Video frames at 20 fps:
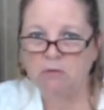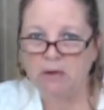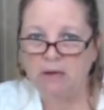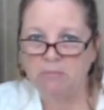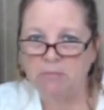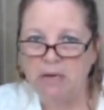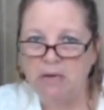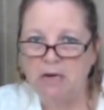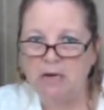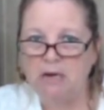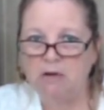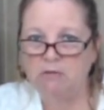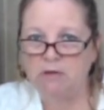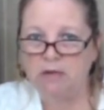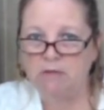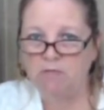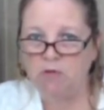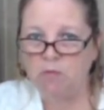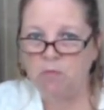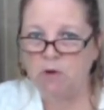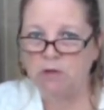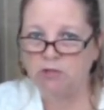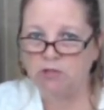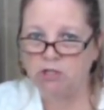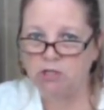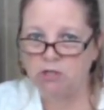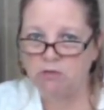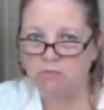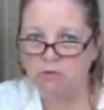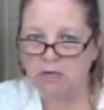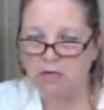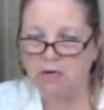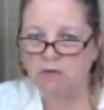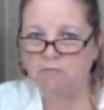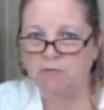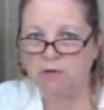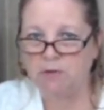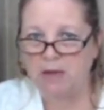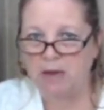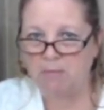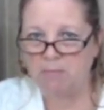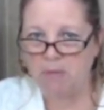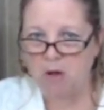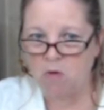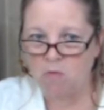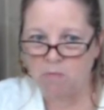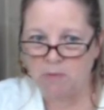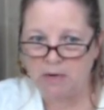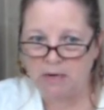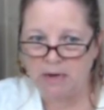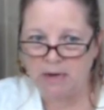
Amen. He'll give you what you need for that moment.